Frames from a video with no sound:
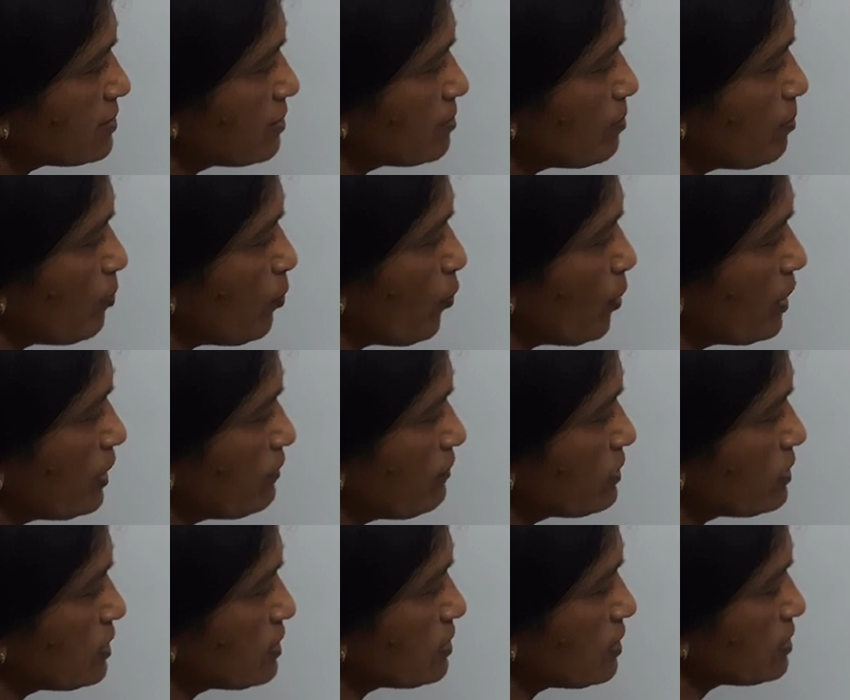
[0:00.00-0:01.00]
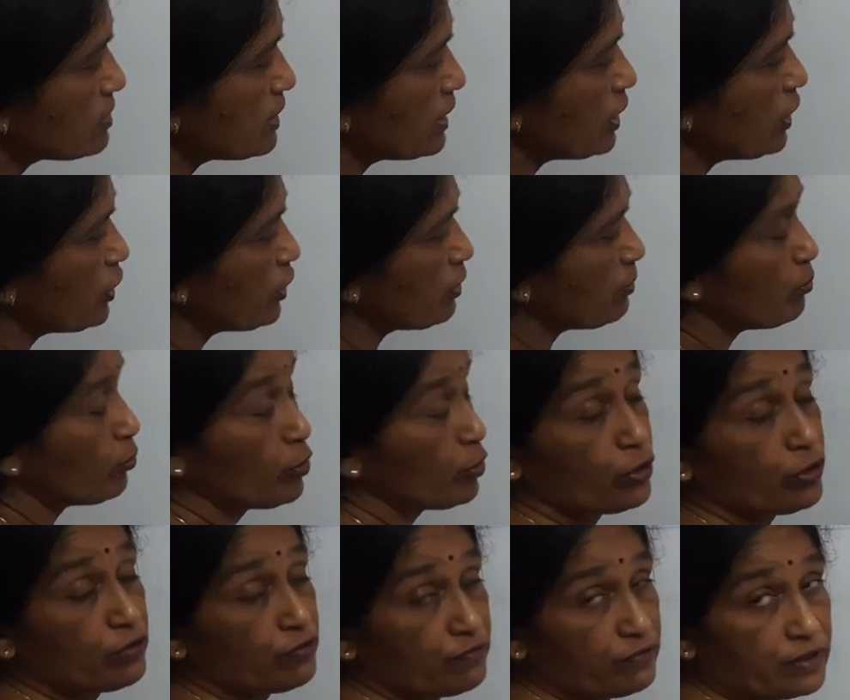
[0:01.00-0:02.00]
some point which is the center
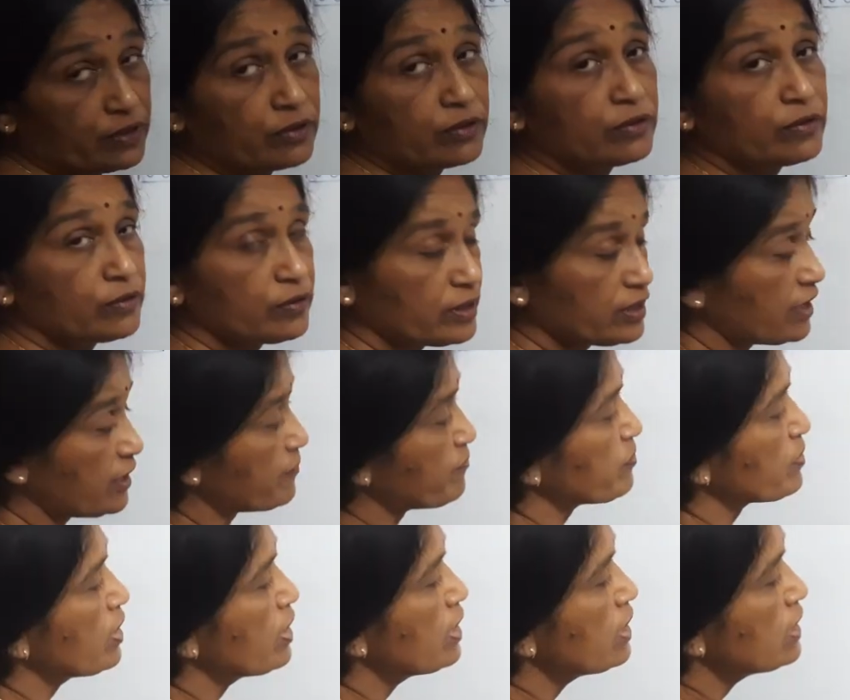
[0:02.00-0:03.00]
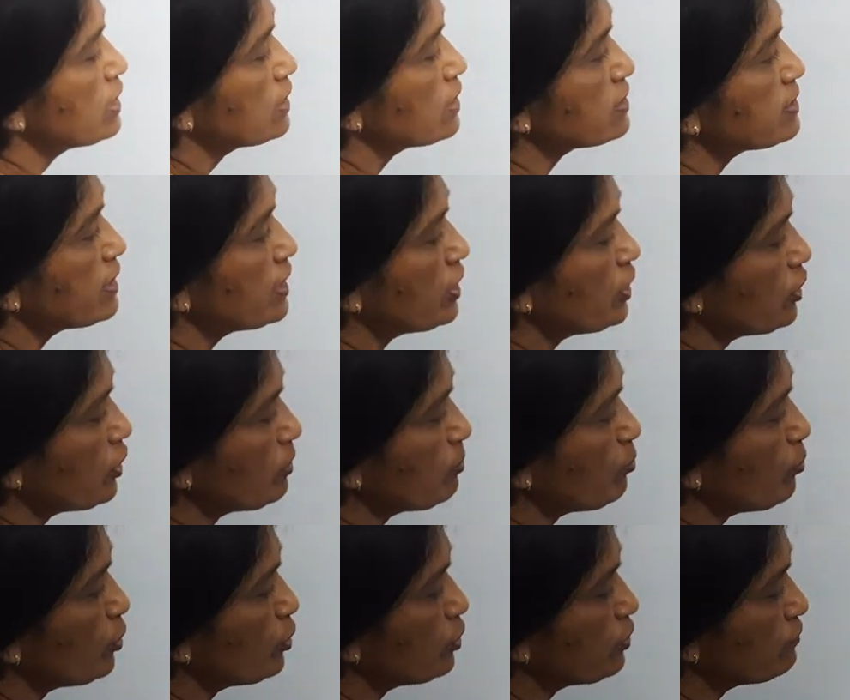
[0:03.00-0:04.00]
point of it. Okay. The center
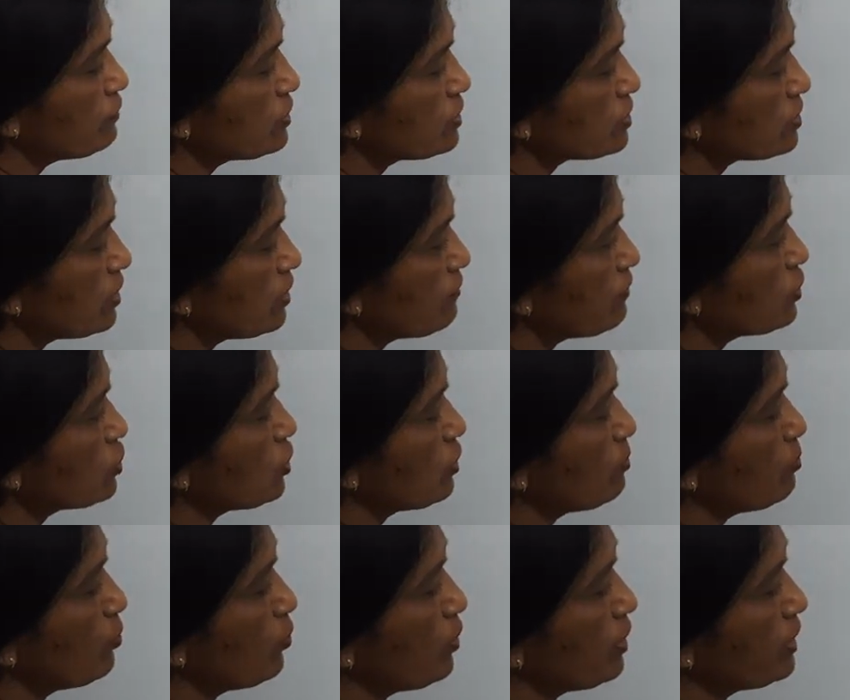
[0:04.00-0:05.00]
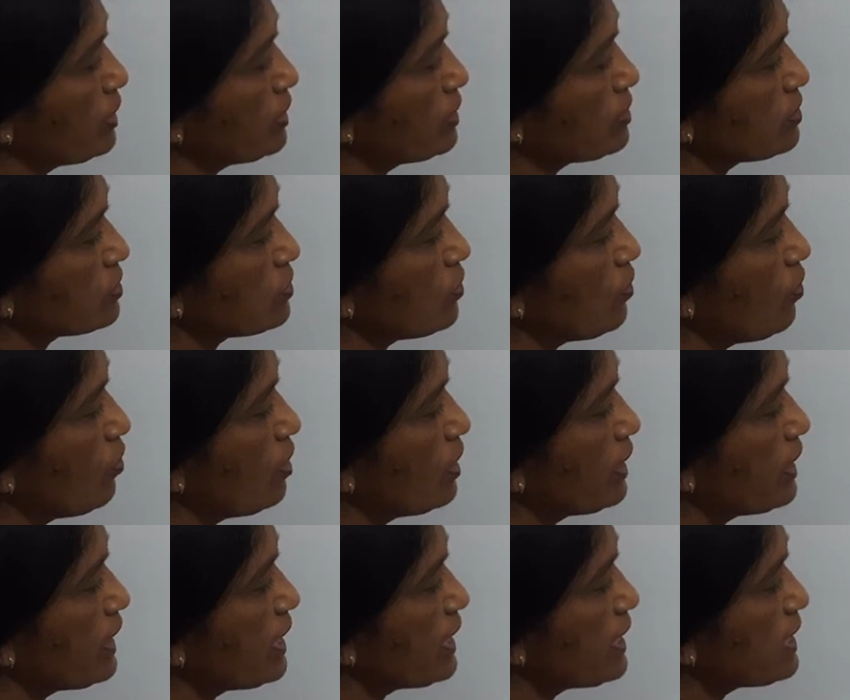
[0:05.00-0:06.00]
point of this curvature point is
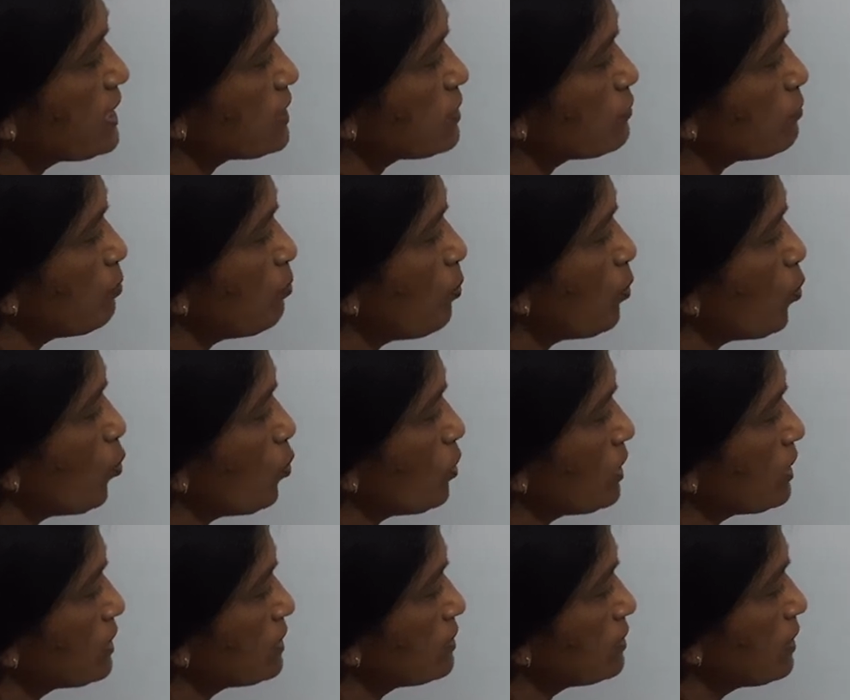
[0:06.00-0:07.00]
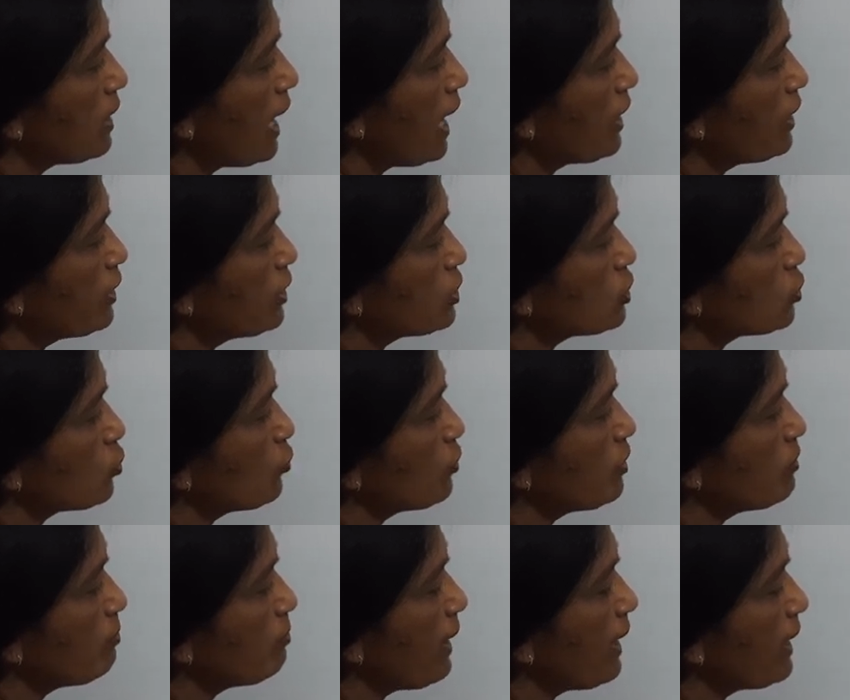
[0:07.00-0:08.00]
called as pole. And it is
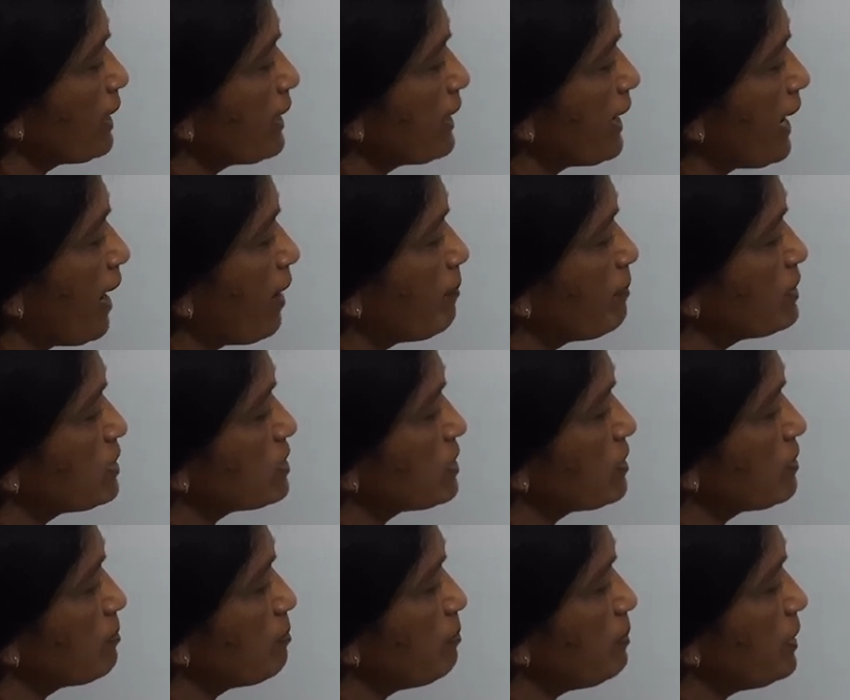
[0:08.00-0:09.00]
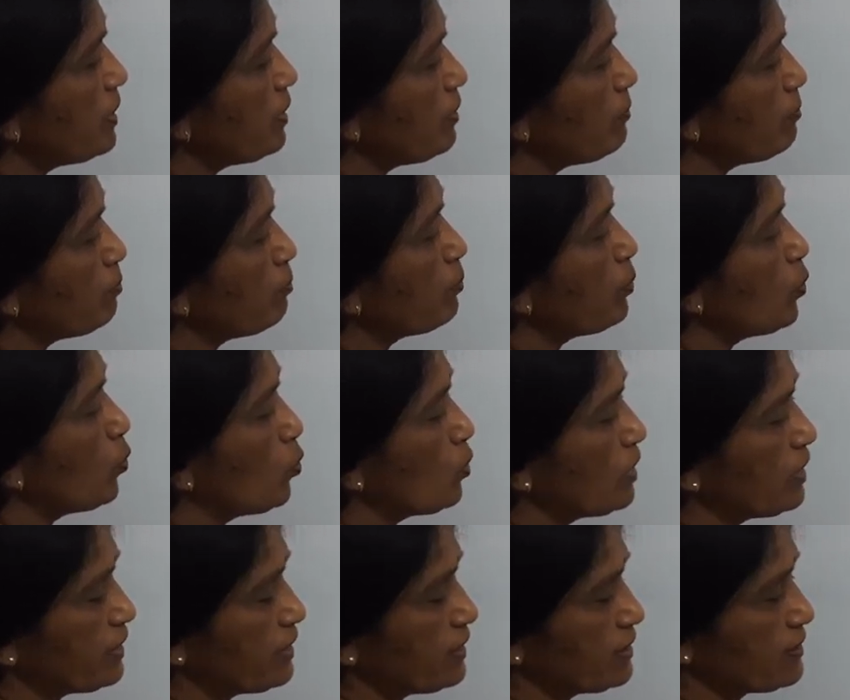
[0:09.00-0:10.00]
noted by capital P.
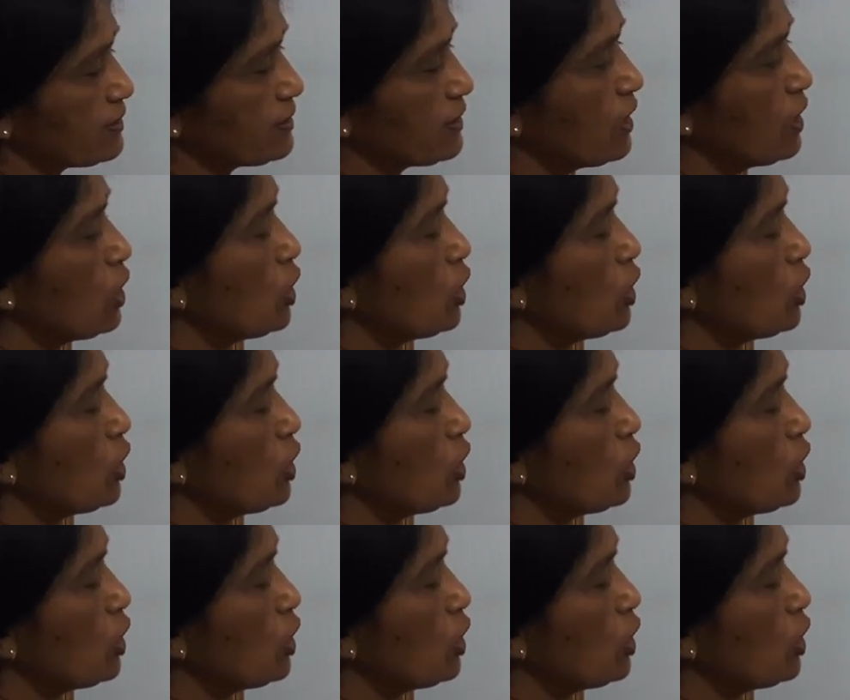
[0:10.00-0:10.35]
Pole it is.